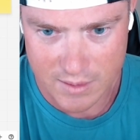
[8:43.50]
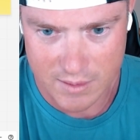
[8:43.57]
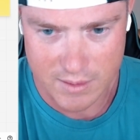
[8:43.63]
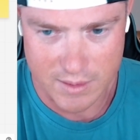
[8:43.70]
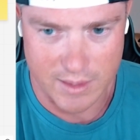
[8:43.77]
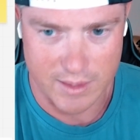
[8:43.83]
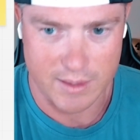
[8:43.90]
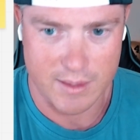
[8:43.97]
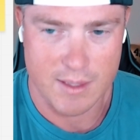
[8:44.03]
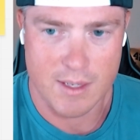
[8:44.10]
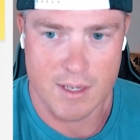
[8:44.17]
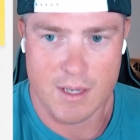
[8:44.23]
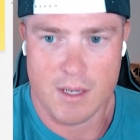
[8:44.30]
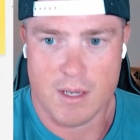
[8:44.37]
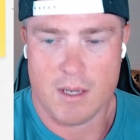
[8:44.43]
Okay.
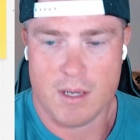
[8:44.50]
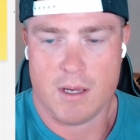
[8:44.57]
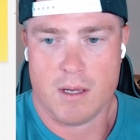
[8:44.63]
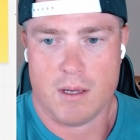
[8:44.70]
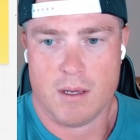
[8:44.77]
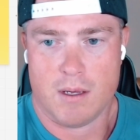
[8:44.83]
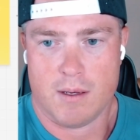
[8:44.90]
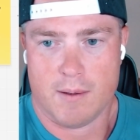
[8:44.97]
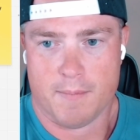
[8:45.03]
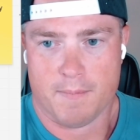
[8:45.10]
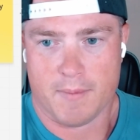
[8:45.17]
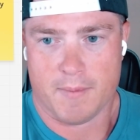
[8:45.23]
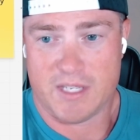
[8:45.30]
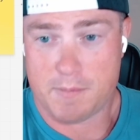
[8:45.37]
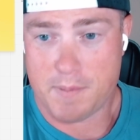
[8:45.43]

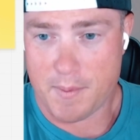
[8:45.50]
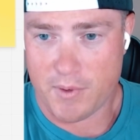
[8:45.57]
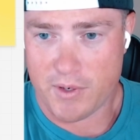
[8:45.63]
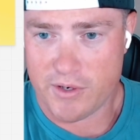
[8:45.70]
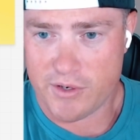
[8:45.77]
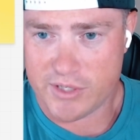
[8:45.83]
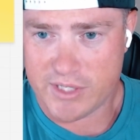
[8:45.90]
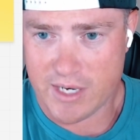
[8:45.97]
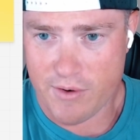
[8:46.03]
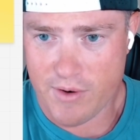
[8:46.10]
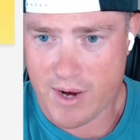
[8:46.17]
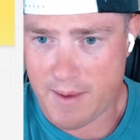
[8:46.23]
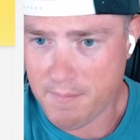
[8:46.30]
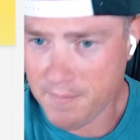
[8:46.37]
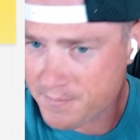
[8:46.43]
These people are in your
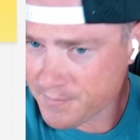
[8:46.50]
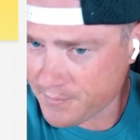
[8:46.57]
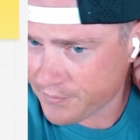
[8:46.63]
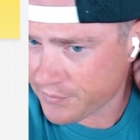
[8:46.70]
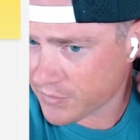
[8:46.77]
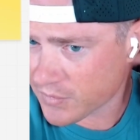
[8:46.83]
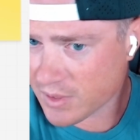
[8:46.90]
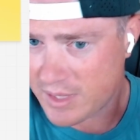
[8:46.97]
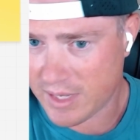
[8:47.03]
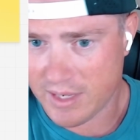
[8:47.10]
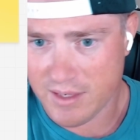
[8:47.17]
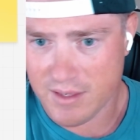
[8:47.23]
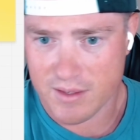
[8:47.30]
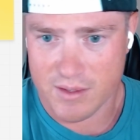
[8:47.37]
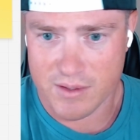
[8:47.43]
CRM.
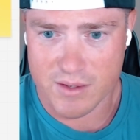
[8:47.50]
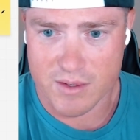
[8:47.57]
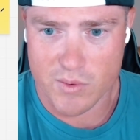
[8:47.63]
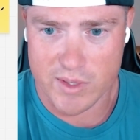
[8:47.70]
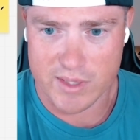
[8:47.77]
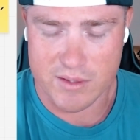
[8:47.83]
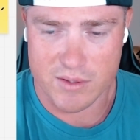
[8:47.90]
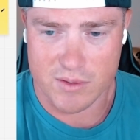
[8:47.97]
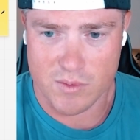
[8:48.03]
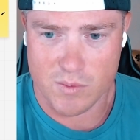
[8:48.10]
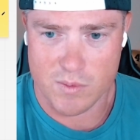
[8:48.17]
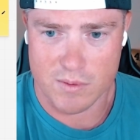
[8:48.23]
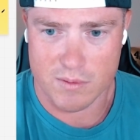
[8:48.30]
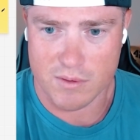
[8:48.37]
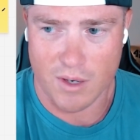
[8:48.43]
Okay. You're going
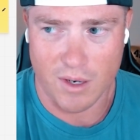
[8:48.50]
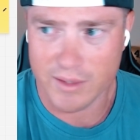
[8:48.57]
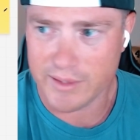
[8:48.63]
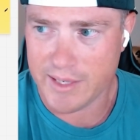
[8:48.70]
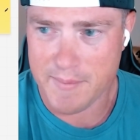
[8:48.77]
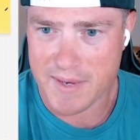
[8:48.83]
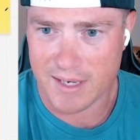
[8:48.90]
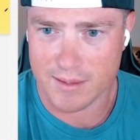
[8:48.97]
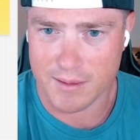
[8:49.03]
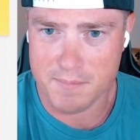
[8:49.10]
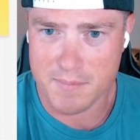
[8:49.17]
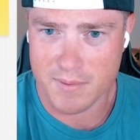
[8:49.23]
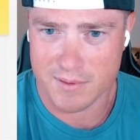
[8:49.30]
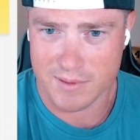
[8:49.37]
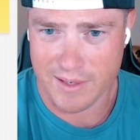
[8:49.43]
to call and email
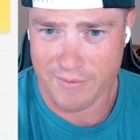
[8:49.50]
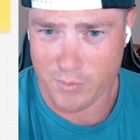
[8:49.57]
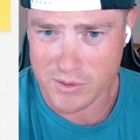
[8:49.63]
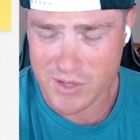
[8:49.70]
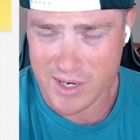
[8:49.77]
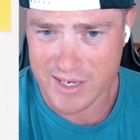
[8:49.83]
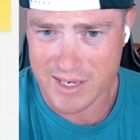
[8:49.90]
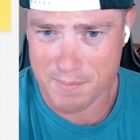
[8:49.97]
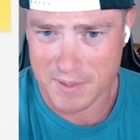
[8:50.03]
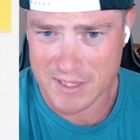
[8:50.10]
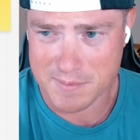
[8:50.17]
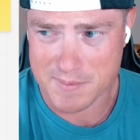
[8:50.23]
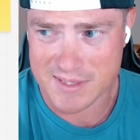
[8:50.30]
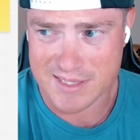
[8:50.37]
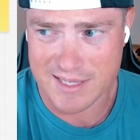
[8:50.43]
them. If we're trying to get a
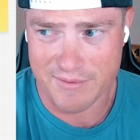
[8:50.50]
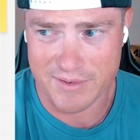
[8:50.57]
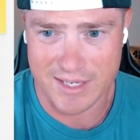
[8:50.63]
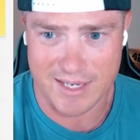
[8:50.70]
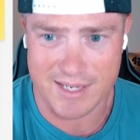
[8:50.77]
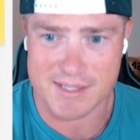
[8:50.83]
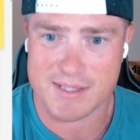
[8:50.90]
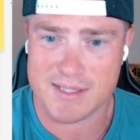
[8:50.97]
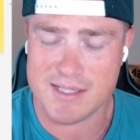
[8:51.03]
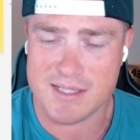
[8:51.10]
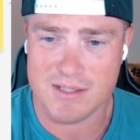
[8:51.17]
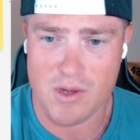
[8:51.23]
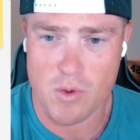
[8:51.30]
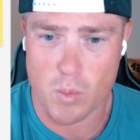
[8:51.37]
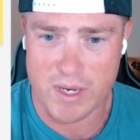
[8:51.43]
placement in 7 days, this is
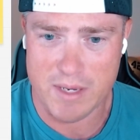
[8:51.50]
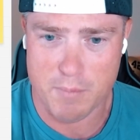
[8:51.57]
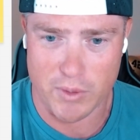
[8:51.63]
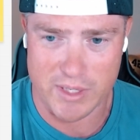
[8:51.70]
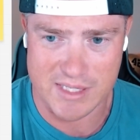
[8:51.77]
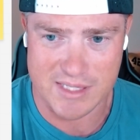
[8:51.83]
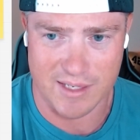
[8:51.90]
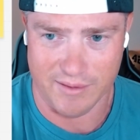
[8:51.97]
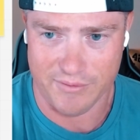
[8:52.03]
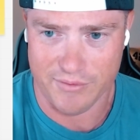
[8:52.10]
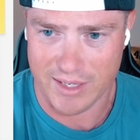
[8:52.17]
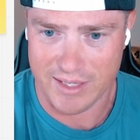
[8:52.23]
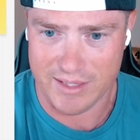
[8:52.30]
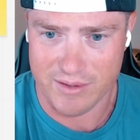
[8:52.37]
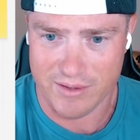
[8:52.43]
no weak boy stuff,
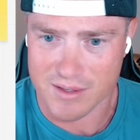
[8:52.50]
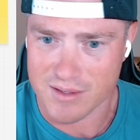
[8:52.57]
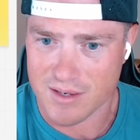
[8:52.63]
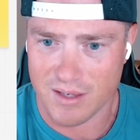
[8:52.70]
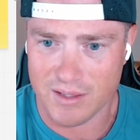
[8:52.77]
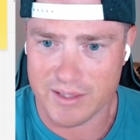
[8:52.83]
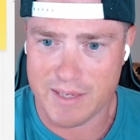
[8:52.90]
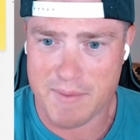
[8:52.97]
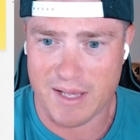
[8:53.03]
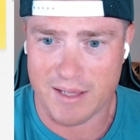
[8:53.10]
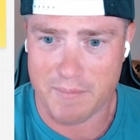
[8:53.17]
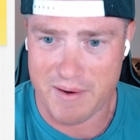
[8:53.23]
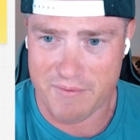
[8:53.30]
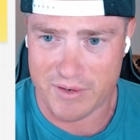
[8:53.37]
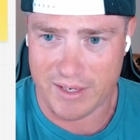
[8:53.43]
right? You're going to call and email them
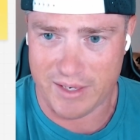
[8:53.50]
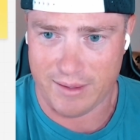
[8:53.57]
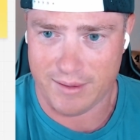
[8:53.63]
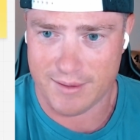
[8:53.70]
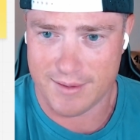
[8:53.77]
every day.